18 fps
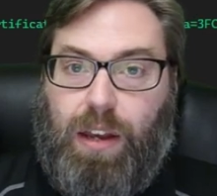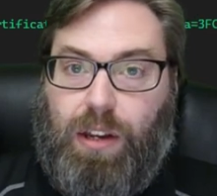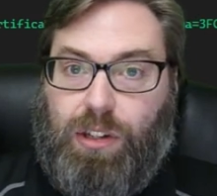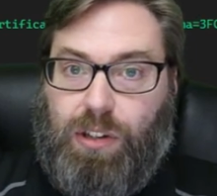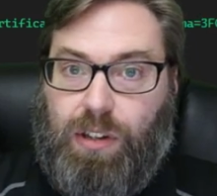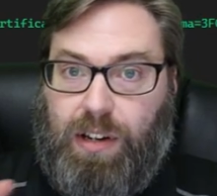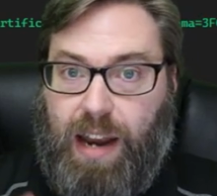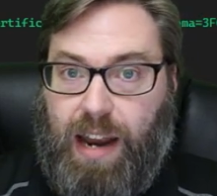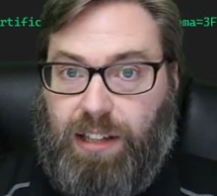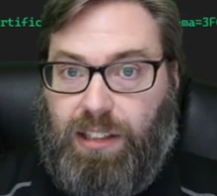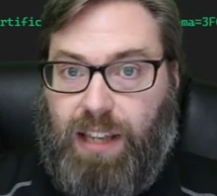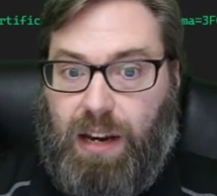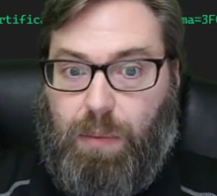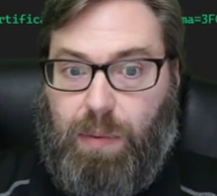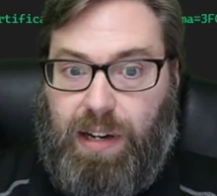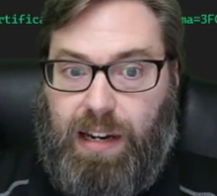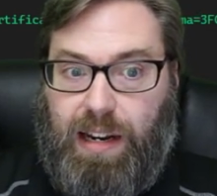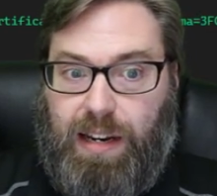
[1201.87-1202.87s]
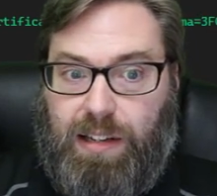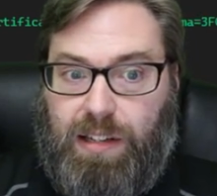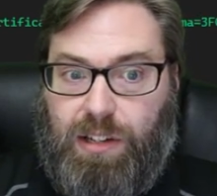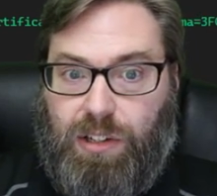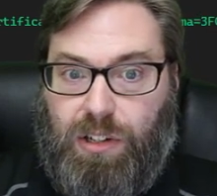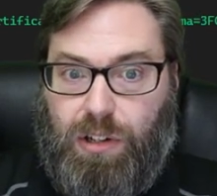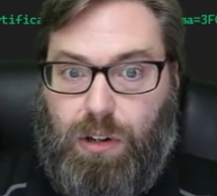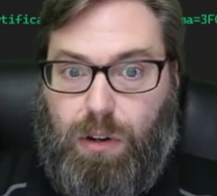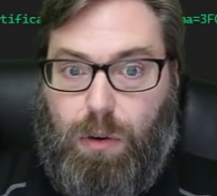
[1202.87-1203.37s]
So the next thing we need to
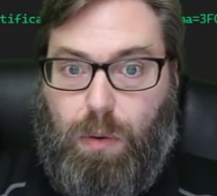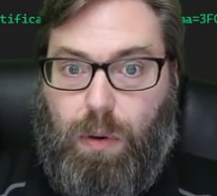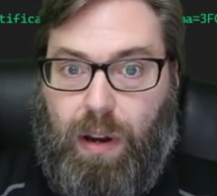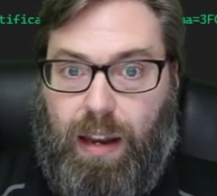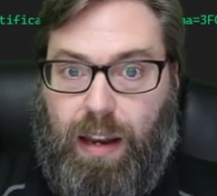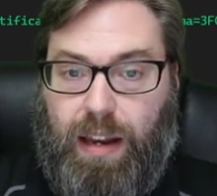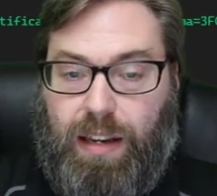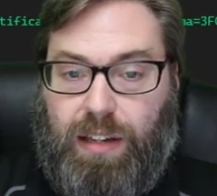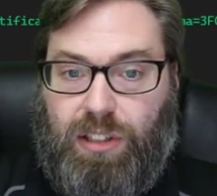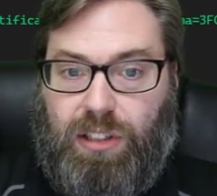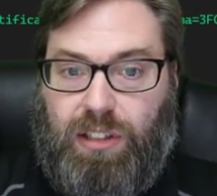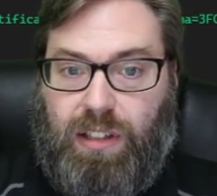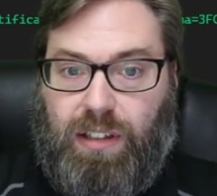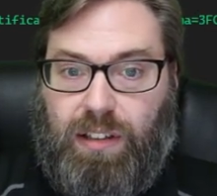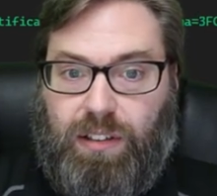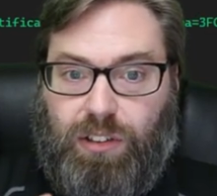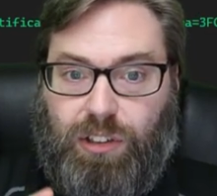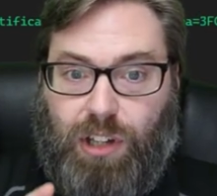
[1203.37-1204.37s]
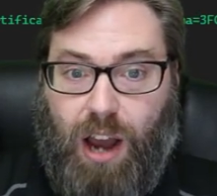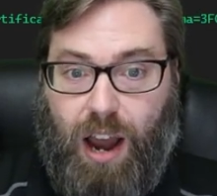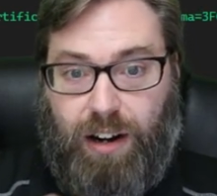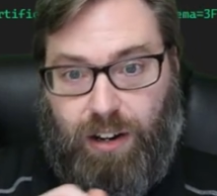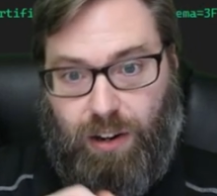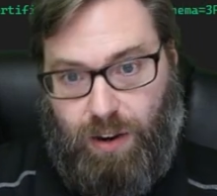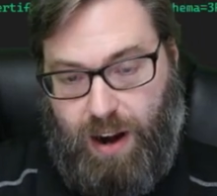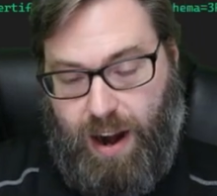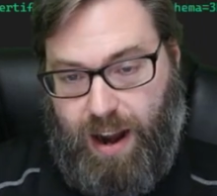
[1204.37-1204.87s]
do is
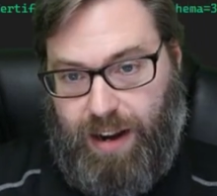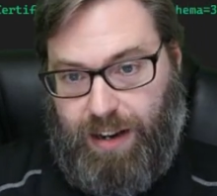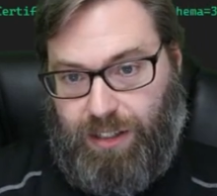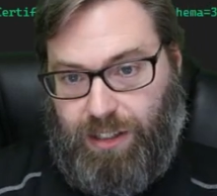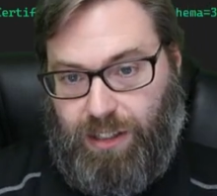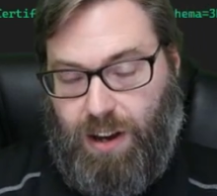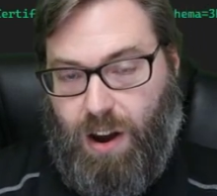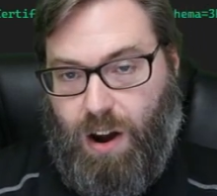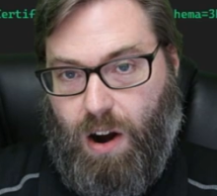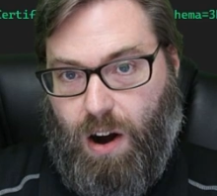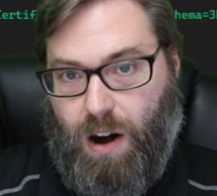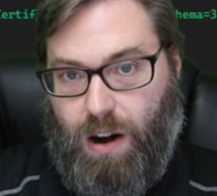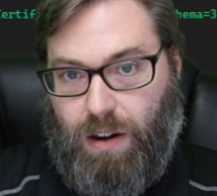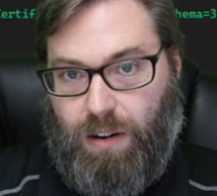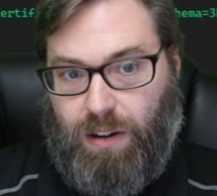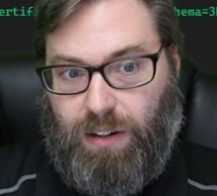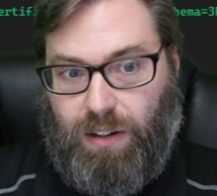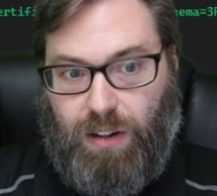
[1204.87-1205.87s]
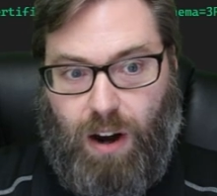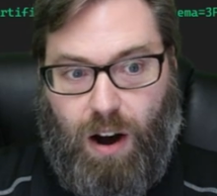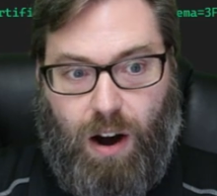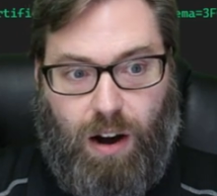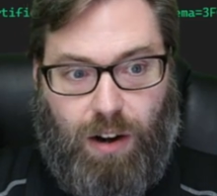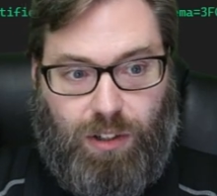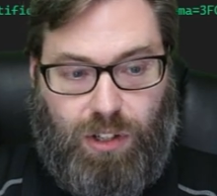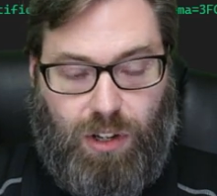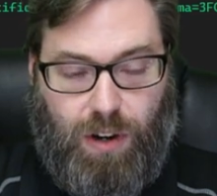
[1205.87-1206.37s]
Dockerize
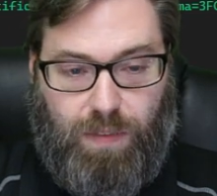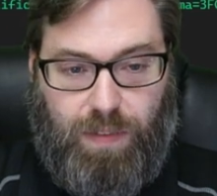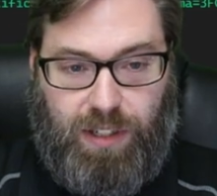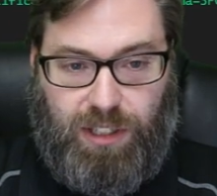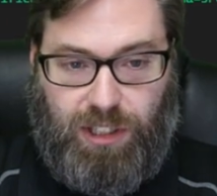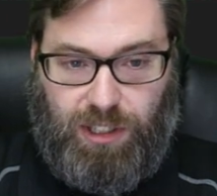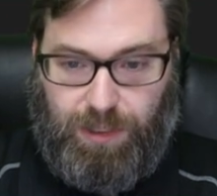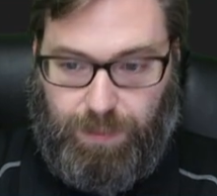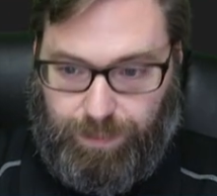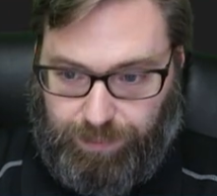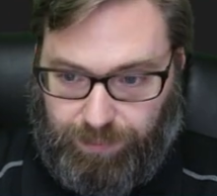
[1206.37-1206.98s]
our service